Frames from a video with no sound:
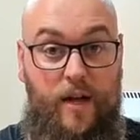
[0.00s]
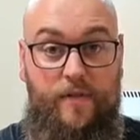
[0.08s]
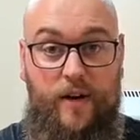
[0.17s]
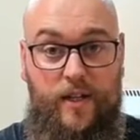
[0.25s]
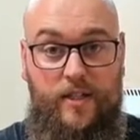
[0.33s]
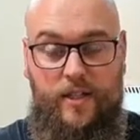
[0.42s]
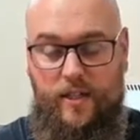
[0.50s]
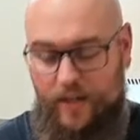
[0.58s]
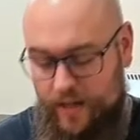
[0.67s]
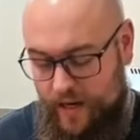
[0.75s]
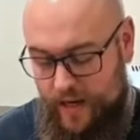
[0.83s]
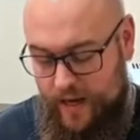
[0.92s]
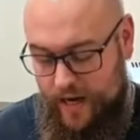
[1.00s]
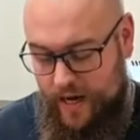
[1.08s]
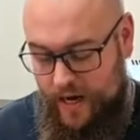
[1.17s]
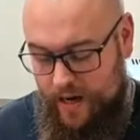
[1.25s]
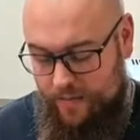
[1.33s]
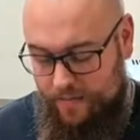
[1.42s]
fungus in it.
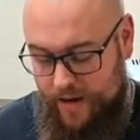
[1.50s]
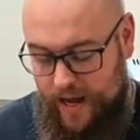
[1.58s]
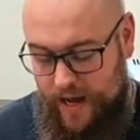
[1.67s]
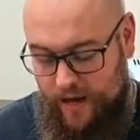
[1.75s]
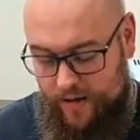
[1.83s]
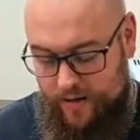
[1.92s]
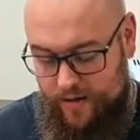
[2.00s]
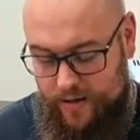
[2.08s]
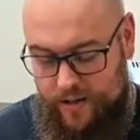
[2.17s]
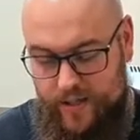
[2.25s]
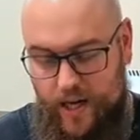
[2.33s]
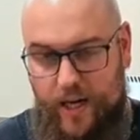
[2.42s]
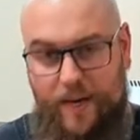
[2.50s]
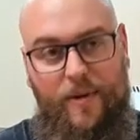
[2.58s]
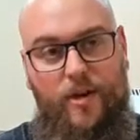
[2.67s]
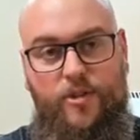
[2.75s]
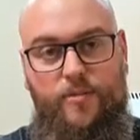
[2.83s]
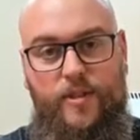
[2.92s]
And the shiitake
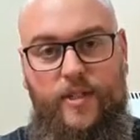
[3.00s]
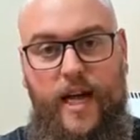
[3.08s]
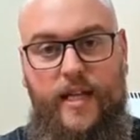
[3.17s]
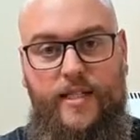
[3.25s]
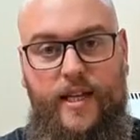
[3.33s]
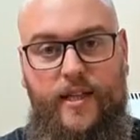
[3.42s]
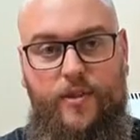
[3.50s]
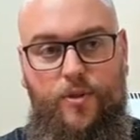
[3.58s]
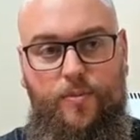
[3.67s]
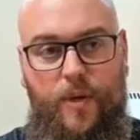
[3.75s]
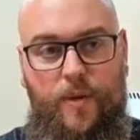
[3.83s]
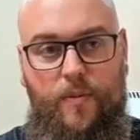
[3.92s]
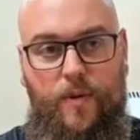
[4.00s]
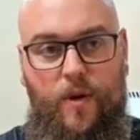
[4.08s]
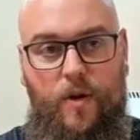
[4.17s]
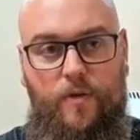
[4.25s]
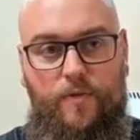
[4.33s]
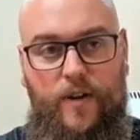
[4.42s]
mushroom just adds a little bit
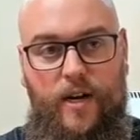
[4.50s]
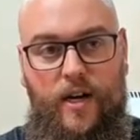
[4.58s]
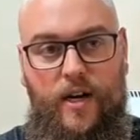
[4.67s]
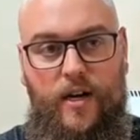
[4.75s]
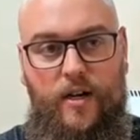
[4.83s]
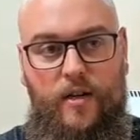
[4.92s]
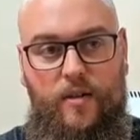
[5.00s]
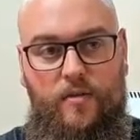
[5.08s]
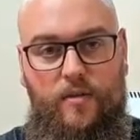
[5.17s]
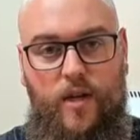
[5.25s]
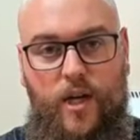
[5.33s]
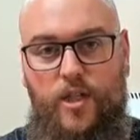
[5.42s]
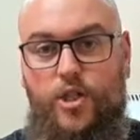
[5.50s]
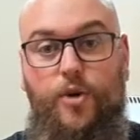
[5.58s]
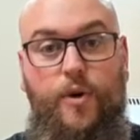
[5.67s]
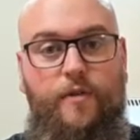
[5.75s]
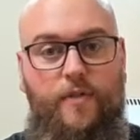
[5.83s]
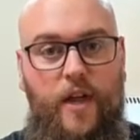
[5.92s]
of like a
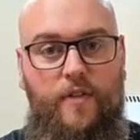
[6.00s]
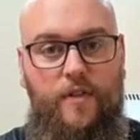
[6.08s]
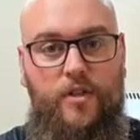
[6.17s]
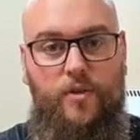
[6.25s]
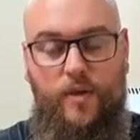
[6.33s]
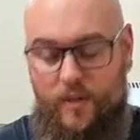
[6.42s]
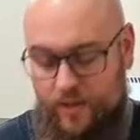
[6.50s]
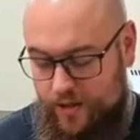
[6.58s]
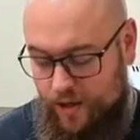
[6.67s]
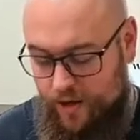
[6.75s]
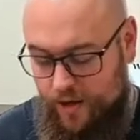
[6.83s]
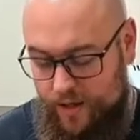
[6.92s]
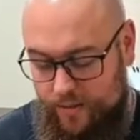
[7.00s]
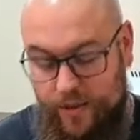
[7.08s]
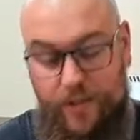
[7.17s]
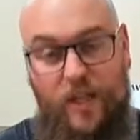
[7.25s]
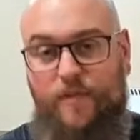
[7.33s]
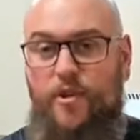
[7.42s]
chewy flavour to it. So
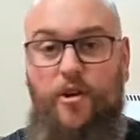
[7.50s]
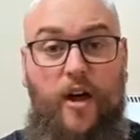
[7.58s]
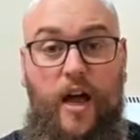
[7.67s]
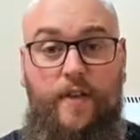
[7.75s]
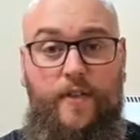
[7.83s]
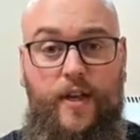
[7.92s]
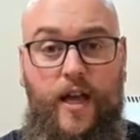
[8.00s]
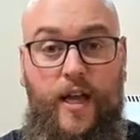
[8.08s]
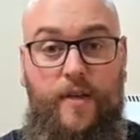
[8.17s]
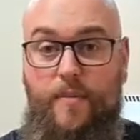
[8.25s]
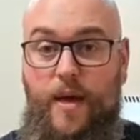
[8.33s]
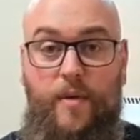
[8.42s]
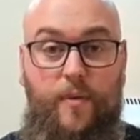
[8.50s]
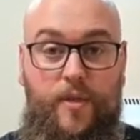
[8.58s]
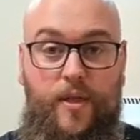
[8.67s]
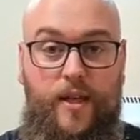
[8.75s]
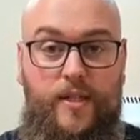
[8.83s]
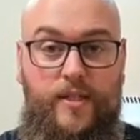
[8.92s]
especially if you're not having any meat with
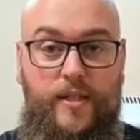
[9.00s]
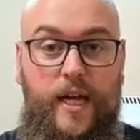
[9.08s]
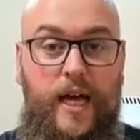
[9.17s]
this,